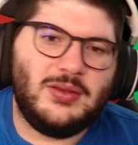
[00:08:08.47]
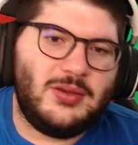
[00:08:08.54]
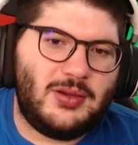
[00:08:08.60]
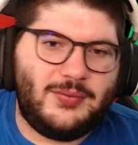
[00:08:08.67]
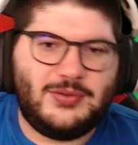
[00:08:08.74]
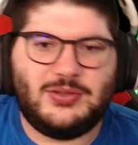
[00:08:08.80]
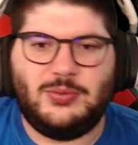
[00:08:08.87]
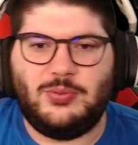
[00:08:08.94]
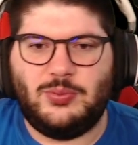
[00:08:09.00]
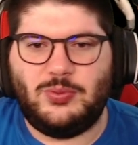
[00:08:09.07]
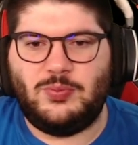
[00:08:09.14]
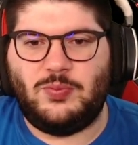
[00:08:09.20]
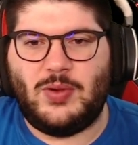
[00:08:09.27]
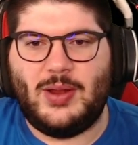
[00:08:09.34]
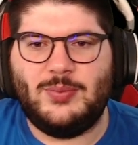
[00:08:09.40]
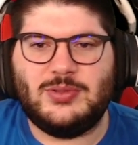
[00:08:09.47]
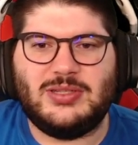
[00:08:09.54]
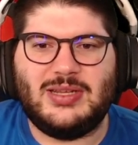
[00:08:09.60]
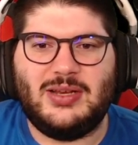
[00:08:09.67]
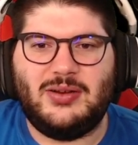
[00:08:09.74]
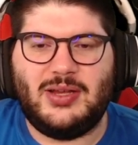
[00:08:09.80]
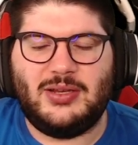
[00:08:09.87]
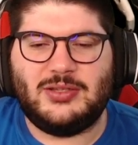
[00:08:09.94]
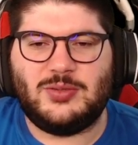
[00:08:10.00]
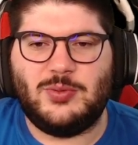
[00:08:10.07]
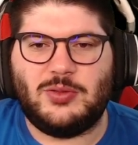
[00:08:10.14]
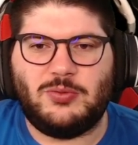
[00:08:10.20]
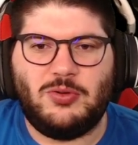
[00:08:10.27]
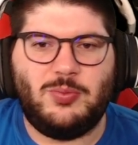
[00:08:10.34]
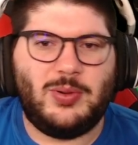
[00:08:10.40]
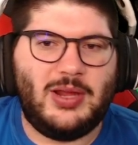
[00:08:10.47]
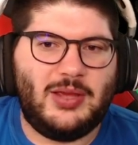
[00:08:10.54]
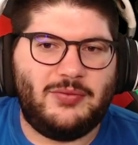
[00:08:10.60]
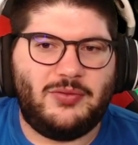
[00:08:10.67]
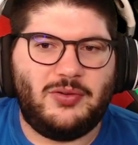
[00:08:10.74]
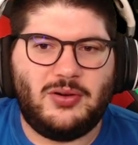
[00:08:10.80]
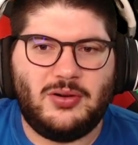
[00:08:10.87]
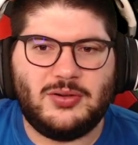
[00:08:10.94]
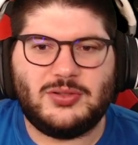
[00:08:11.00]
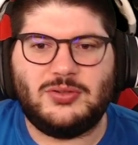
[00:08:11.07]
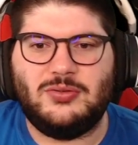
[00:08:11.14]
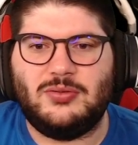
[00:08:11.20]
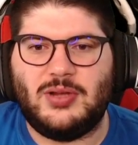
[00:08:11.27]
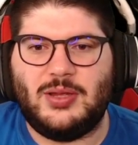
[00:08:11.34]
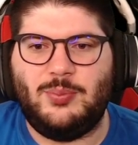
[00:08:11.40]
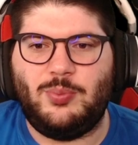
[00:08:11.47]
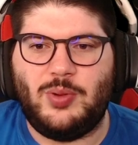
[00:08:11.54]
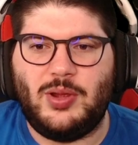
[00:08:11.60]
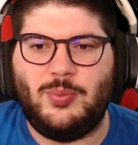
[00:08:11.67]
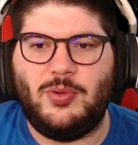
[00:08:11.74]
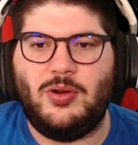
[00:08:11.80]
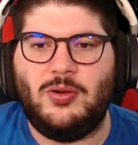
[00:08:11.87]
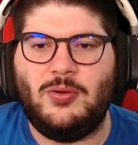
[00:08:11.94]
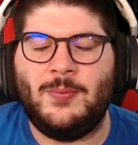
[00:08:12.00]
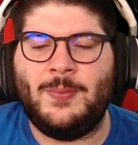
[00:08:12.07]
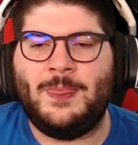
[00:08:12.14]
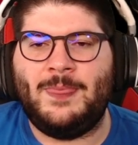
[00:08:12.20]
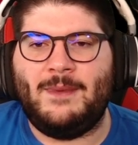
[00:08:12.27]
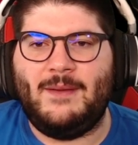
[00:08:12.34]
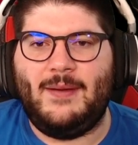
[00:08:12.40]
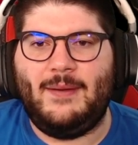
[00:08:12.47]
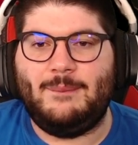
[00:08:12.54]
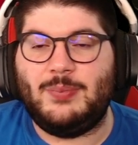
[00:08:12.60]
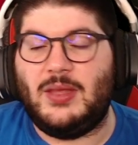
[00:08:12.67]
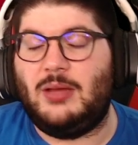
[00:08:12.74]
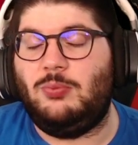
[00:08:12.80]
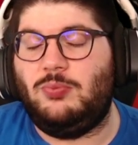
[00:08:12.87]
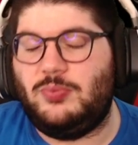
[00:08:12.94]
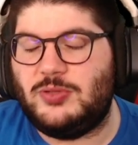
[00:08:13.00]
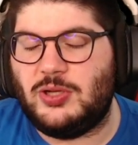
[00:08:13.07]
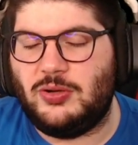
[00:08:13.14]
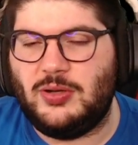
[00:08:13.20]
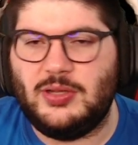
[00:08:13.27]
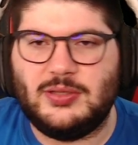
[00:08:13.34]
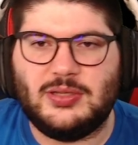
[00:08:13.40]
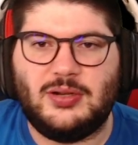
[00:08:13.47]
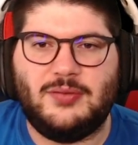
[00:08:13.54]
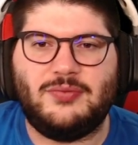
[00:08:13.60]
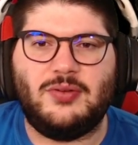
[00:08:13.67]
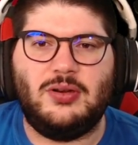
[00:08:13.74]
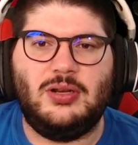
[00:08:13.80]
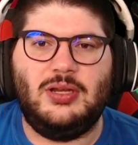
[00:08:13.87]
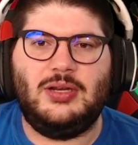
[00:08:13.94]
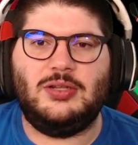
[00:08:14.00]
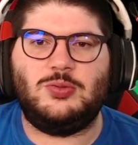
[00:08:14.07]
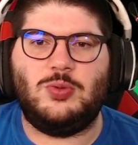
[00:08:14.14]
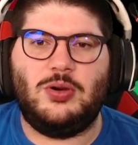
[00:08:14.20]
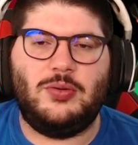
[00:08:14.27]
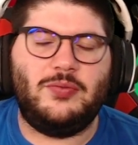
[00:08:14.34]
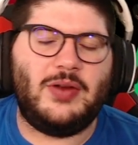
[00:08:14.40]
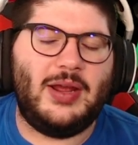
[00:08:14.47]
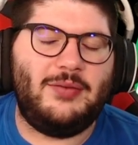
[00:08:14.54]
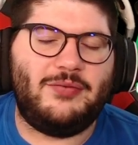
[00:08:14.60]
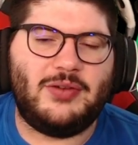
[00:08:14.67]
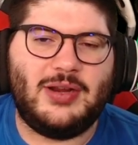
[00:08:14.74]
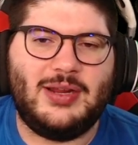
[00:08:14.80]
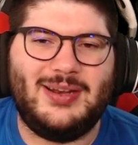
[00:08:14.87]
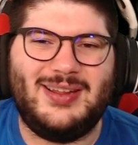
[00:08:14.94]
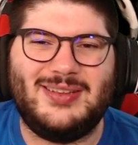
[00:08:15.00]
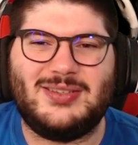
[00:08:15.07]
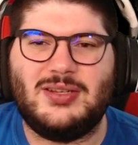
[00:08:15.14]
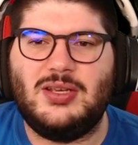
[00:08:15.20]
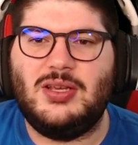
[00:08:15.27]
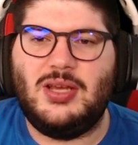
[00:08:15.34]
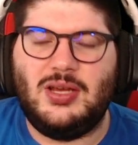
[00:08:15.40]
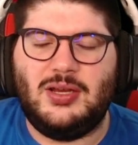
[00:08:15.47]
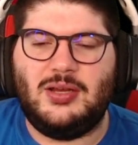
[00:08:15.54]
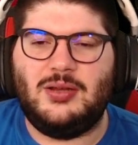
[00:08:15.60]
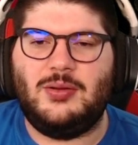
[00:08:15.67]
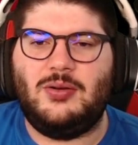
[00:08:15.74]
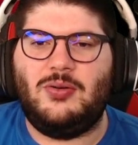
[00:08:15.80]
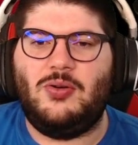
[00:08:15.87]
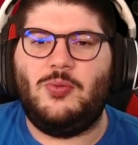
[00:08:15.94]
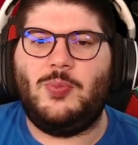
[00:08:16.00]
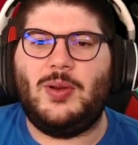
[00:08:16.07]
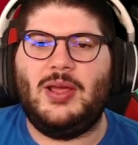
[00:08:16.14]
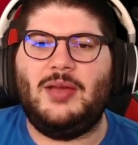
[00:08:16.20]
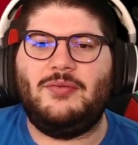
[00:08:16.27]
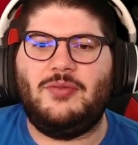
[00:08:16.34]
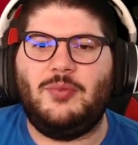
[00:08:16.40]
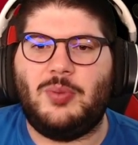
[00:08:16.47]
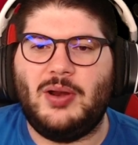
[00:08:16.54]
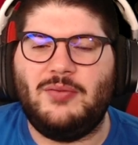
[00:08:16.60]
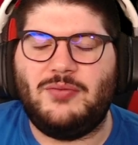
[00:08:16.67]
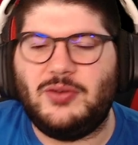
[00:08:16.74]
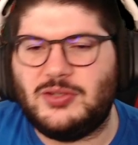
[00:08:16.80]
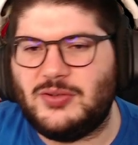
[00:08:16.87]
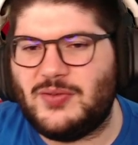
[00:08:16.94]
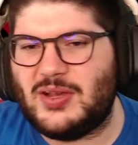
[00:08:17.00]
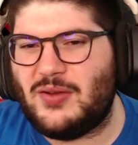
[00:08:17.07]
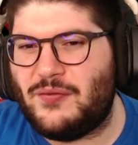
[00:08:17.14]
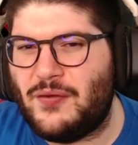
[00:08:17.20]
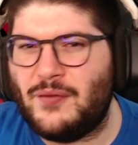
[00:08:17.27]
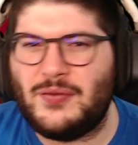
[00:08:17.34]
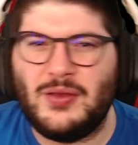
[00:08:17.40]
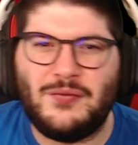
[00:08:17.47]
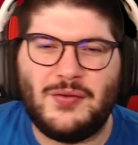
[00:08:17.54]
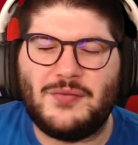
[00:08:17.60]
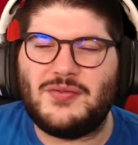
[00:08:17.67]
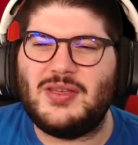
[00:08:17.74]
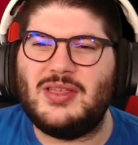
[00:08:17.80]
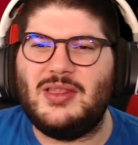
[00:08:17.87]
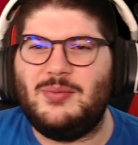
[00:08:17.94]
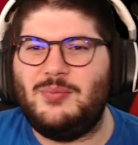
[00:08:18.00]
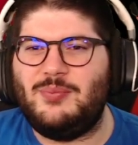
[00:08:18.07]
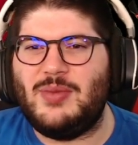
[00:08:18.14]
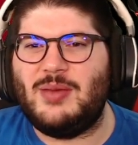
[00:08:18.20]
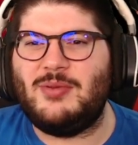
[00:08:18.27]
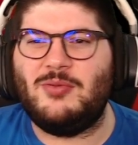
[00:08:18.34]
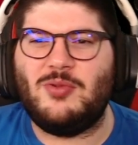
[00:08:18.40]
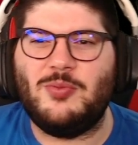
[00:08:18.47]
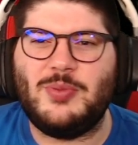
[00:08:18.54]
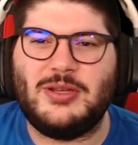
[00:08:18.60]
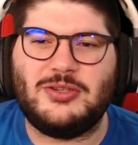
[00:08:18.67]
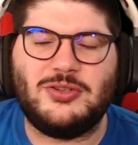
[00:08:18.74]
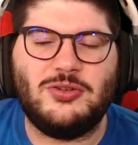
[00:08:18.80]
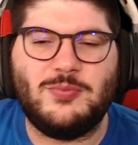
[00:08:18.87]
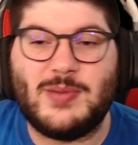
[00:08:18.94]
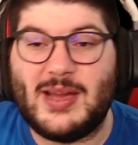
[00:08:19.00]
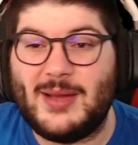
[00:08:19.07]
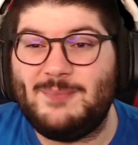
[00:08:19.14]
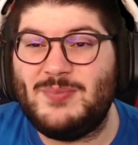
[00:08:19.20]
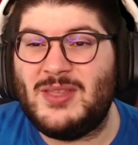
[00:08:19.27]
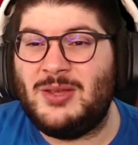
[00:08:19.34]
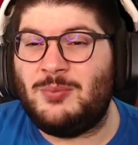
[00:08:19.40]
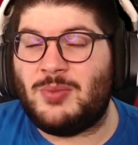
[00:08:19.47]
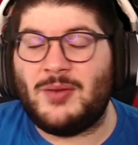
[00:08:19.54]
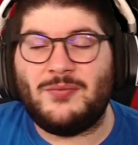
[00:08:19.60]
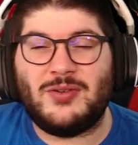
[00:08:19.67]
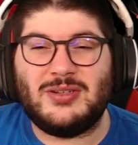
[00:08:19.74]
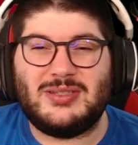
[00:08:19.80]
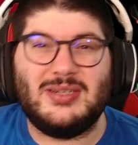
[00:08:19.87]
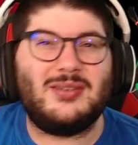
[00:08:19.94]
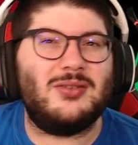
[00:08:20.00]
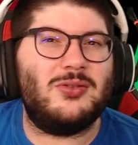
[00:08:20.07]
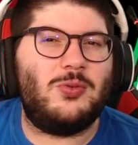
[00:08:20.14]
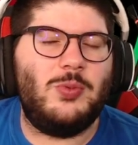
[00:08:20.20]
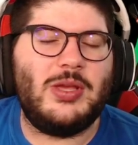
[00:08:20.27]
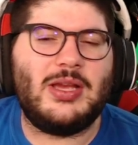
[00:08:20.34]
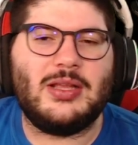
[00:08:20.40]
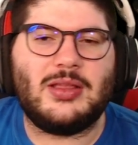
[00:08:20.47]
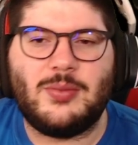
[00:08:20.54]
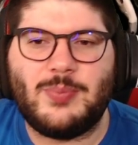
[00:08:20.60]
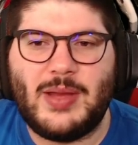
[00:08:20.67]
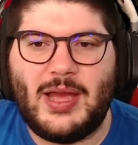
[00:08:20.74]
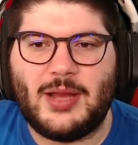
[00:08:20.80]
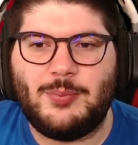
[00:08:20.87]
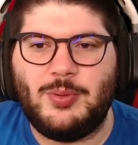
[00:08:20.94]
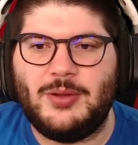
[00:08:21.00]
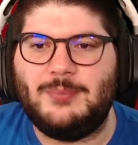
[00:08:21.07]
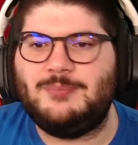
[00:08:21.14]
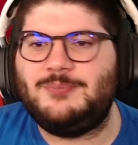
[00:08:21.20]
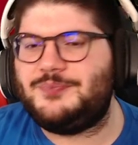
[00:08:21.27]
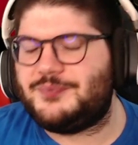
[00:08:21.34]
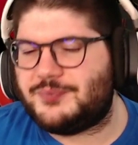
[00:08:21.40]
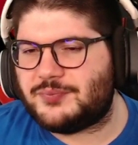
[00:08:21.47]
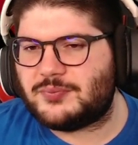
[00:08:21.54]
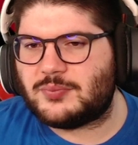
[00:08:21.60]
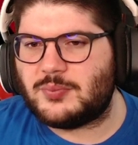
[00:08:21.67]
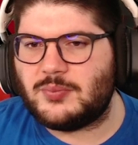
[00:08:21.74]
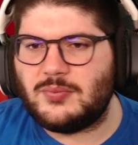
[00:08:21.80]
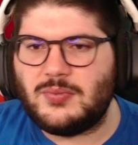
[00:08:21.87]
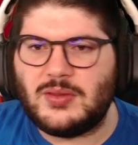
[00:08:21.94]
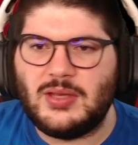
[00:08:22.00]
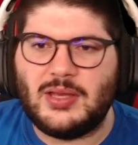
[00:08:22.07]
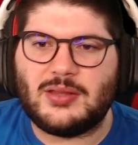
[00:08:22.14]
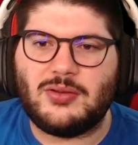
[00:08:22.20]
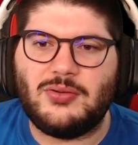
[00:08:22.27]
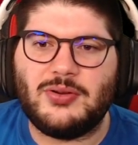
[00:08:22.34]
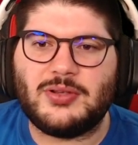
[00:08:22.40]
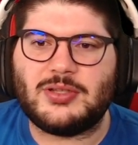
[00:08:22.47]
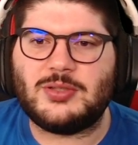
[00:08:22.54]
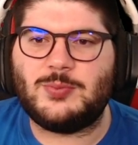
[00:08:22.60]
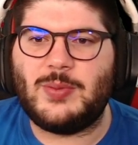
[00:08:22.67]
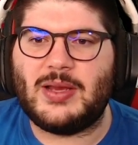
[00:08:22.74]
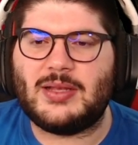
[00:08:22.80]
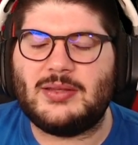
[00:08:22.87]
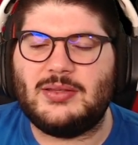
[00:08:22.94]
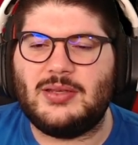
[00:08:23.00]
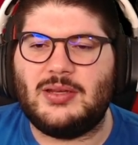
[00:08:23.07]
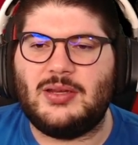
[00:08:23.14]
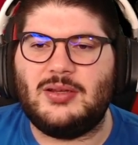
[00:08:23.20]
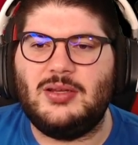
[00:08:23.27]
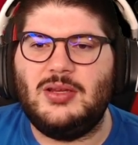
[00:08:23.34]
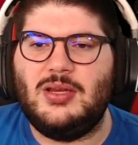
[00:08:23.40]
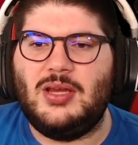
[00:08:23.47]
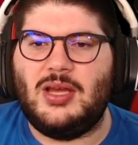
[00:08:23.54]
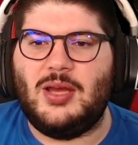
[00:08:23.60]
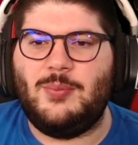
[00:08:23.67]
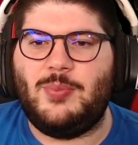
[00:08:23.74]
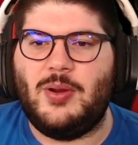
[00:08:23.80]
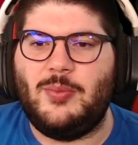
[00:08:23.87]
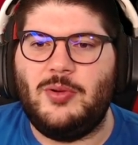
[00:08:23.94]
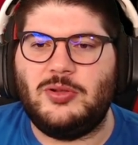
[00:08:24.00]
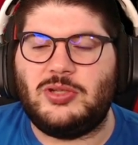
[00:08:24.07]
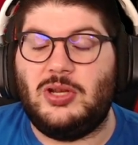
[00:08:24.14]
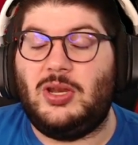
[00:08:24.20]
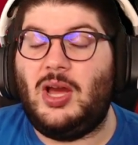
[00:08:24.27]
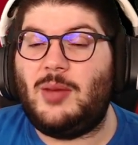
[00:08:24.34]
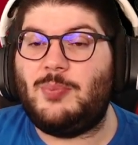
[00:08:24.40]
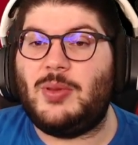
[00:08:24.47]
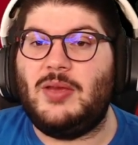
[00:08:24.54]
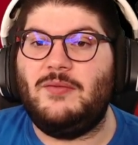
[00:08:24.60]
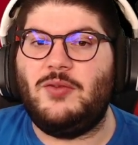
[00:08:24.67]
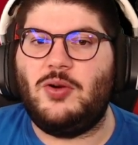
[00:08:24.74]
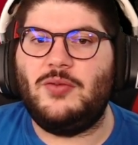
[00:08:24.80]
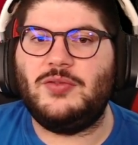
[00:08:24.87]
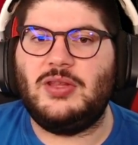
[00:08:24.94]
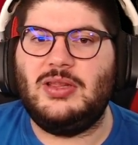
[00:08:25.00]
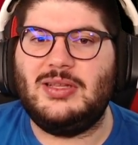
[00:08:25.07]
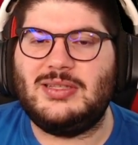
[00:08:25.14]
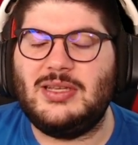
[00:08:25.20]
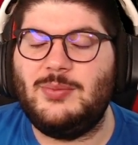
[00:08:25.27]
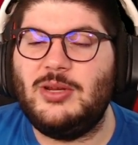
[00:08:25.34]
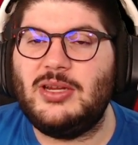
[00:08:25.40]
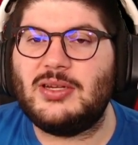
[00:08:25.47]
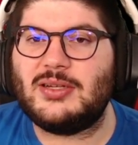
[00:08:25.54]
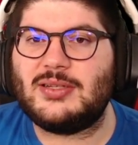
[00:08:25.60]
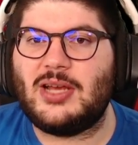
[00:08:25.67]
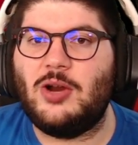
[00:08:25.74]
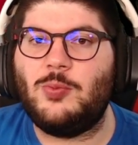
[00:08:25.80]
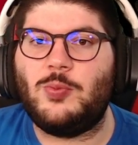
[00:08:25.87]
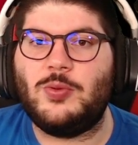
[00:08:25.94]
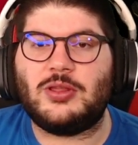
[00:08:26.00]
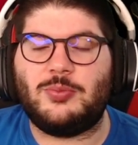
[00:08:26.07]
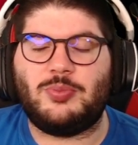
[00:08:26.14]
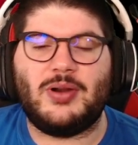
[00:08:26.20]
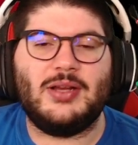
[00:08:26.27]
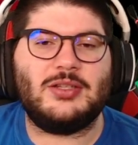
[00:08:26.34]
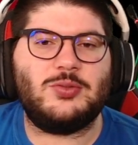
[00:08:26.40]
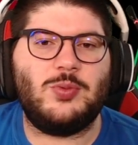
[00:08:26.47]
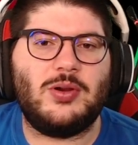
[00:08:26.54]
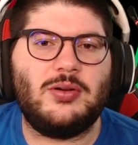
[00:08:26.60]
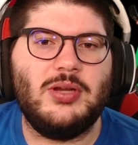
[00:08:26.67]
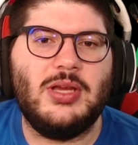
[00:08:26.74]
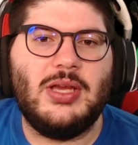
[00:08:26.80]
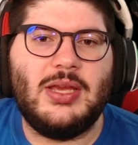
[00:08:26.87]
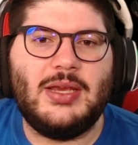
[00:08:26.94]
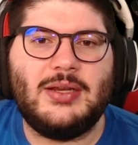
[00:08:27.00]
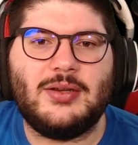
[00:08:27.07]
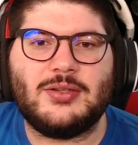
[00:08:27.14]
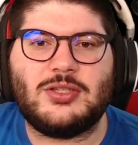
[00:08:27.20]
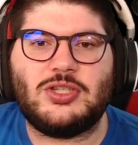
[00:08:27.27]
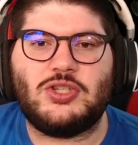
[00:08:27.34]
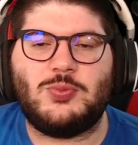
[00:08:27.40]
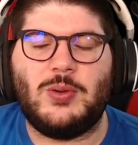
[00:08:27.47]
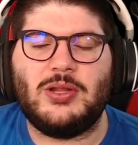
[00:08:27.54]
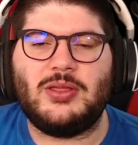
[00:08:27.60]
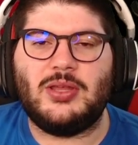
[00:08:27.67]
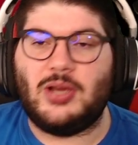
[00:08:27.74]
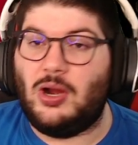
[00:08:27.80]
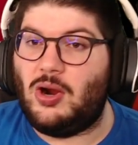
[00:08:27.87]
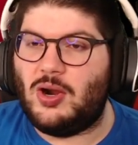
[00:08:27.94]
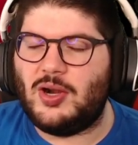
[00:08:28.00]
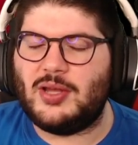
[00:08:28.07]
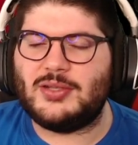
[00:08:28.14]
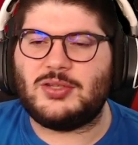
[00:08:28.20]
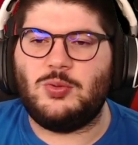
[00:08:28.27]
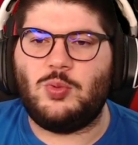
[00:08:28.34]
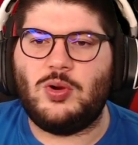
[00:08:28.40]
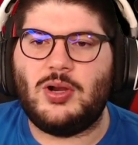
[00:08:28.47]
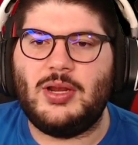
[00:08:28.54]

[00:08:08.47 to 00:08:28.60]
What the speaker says: Obviously, with Ramsdale and Smith Rowe playing for Arsenal, and Mbeumo and Tony's in our front line as well, and Fernandes all playing for Brentford. So if I go 50-50, then maybe it won't be too bad. Brentford did look weak at the back, but I don't expect Mbeumo to not be involved in the team. And he does help with the press well. He does split the guard, as it were.